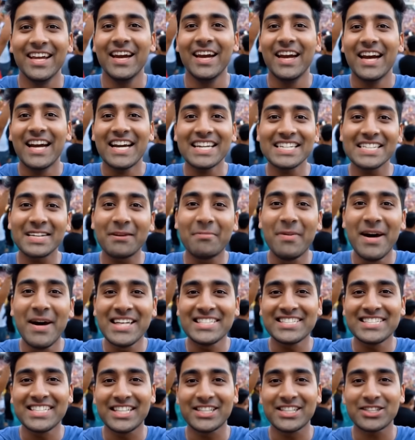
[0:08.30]
It's
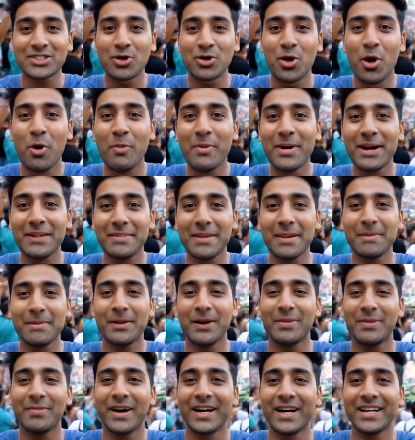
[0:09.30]
amazing. So many people
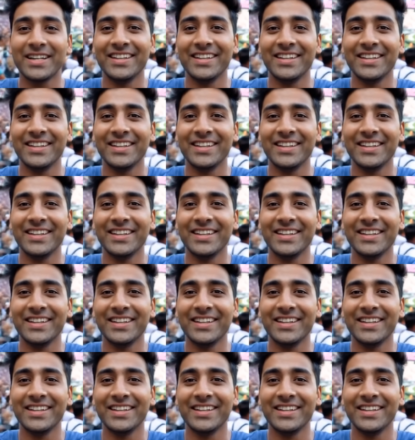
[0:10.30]
like...